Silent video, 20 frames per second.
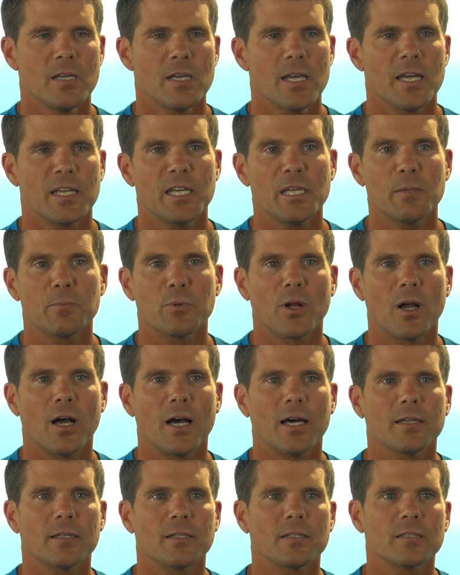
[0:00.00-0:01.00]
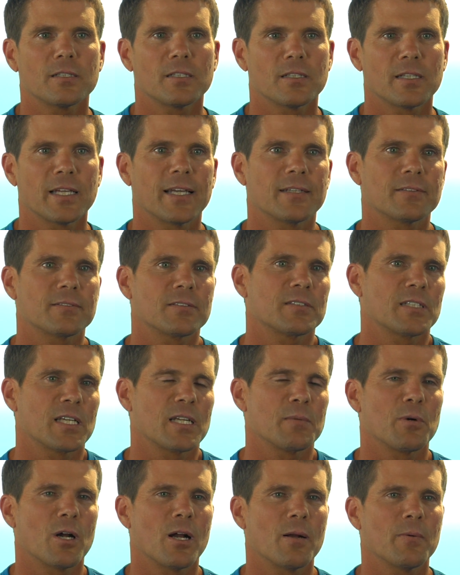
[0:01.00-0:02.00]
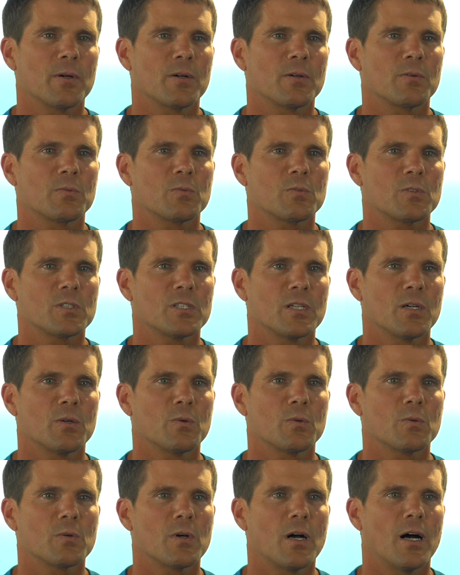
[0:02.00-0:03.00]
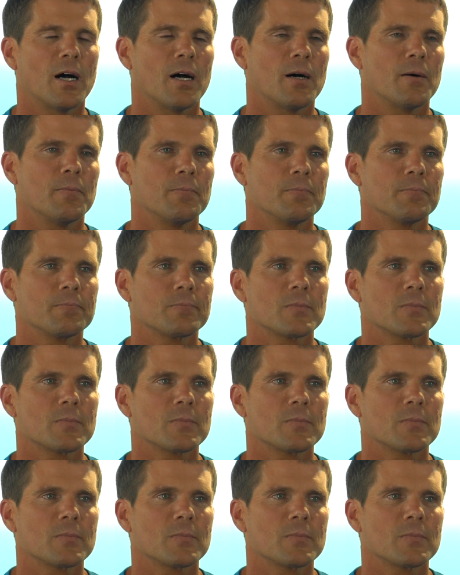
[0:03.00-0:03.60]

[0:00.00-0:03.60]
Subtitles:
And he brought Lance to Santa Barbara, you know,